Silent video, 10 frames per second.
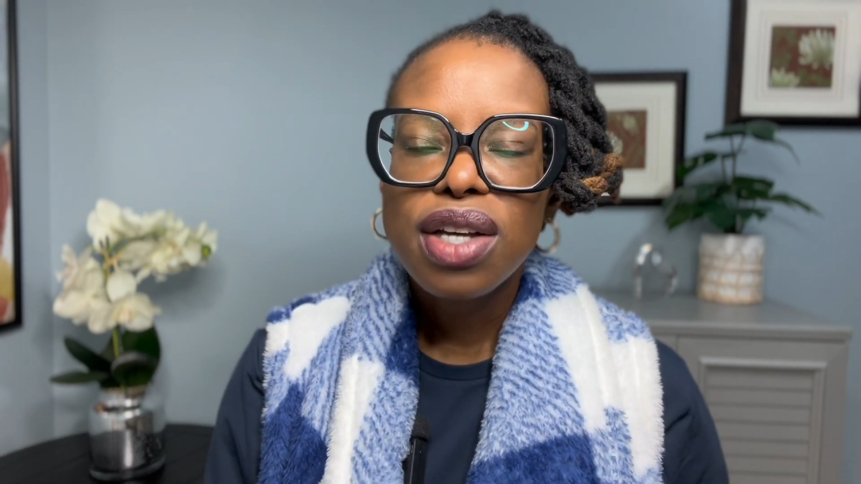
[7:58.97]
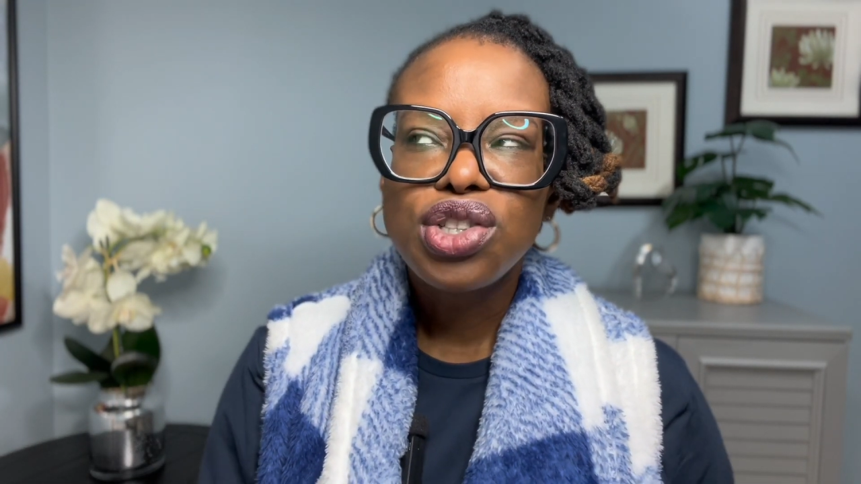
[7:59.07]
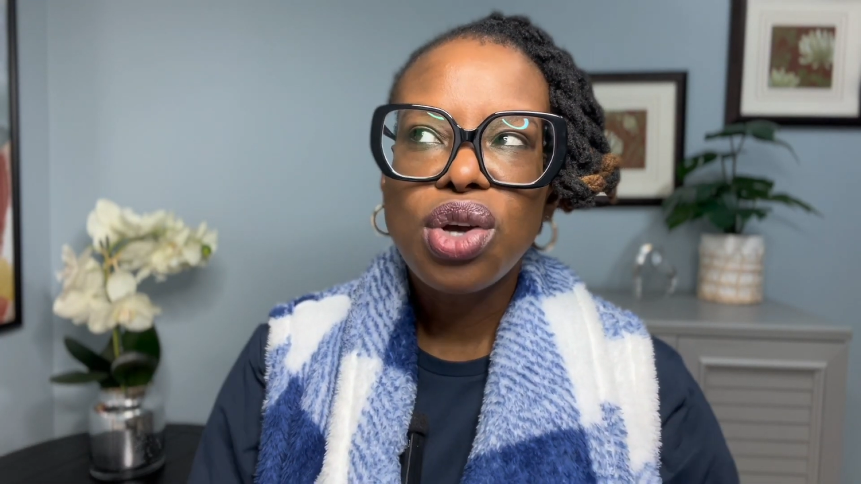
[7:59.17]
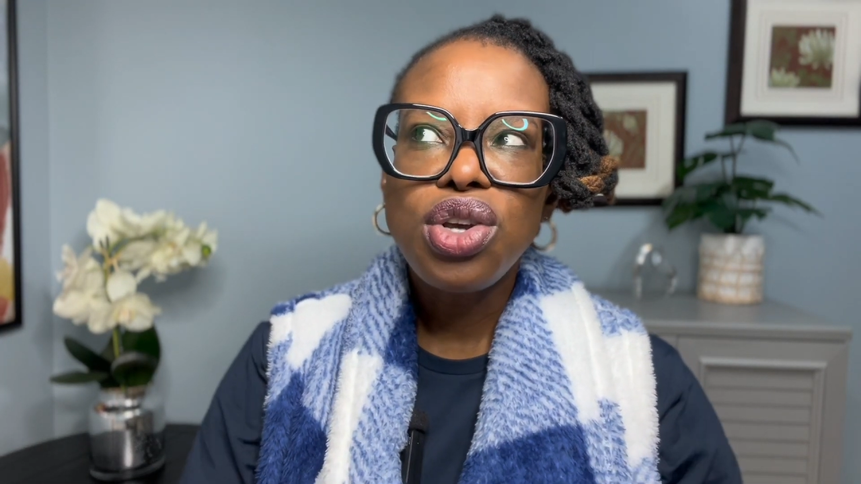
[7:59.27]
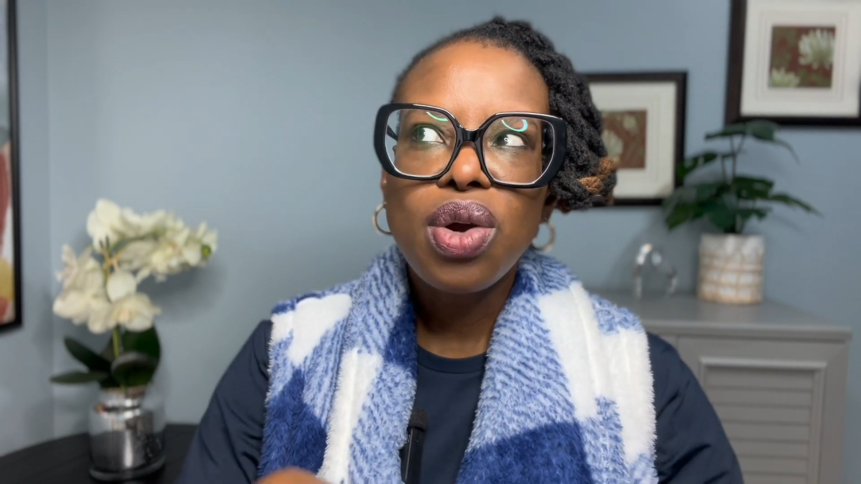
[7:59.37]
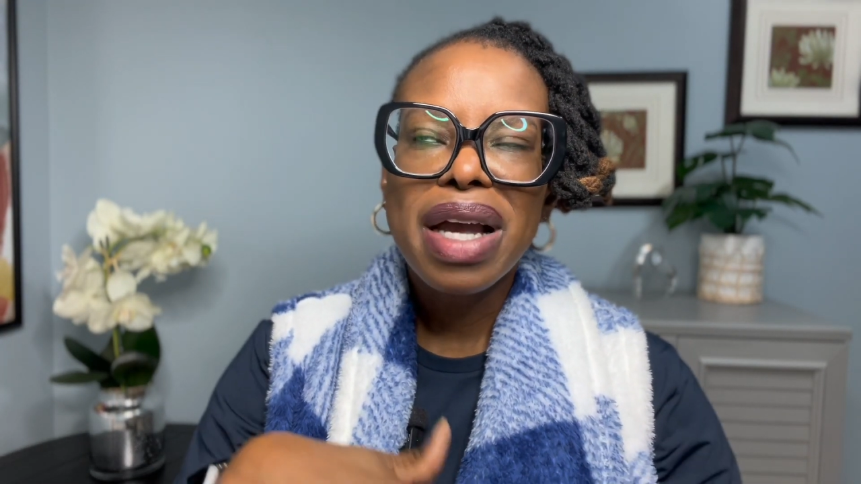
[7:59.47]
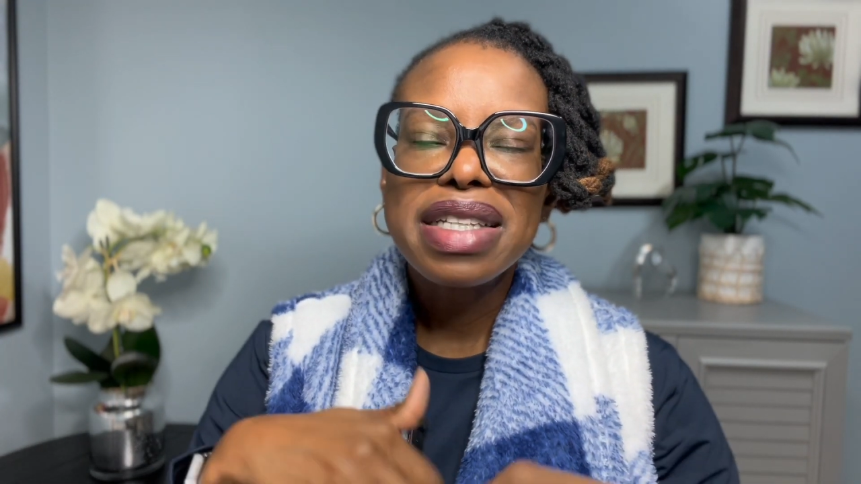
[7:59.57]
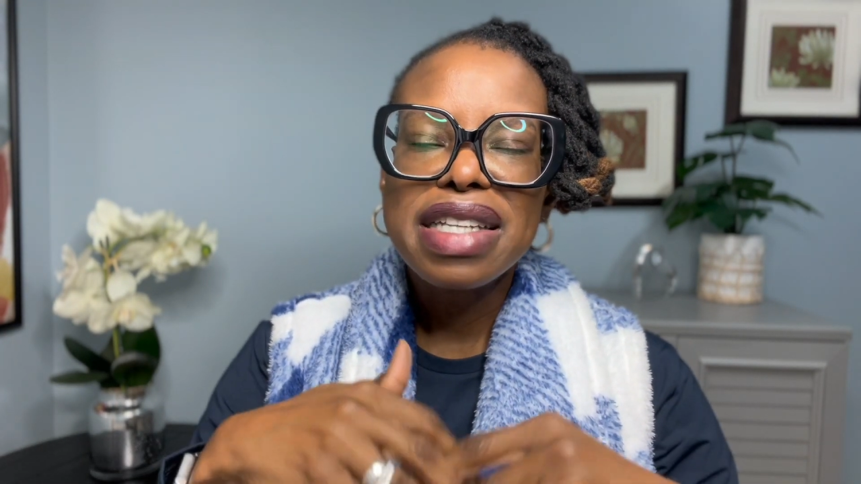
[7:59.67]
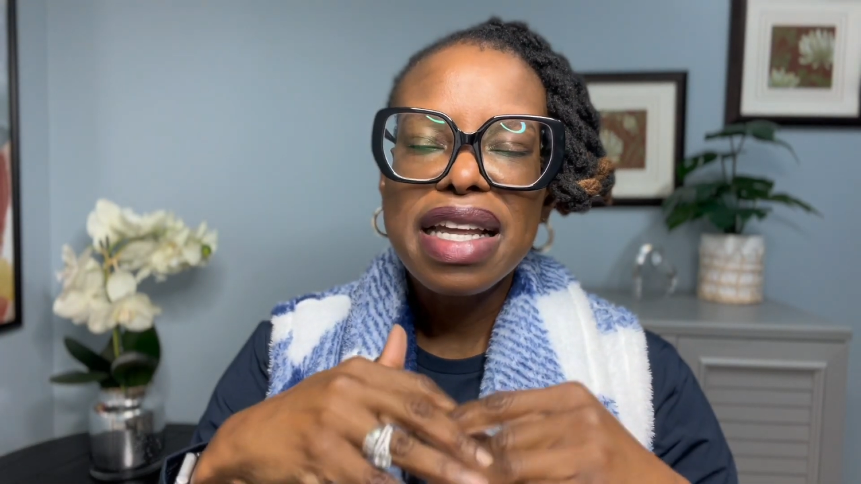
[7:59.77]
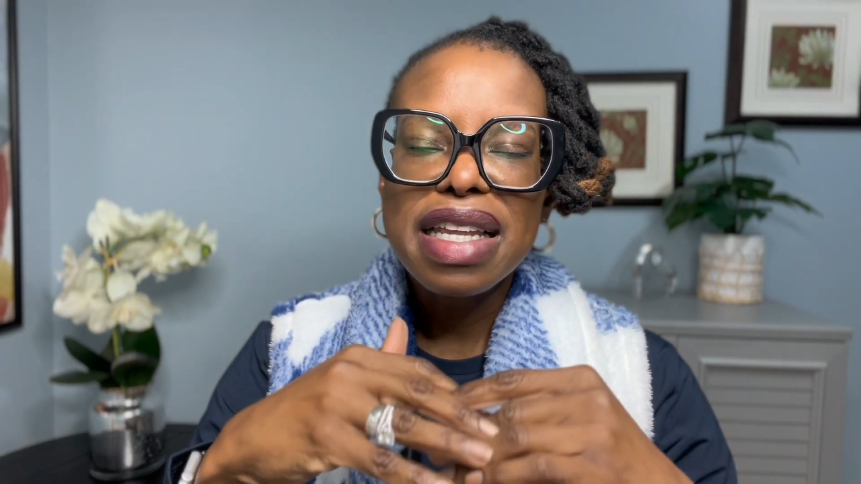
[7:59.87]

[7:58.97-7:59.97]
So you can see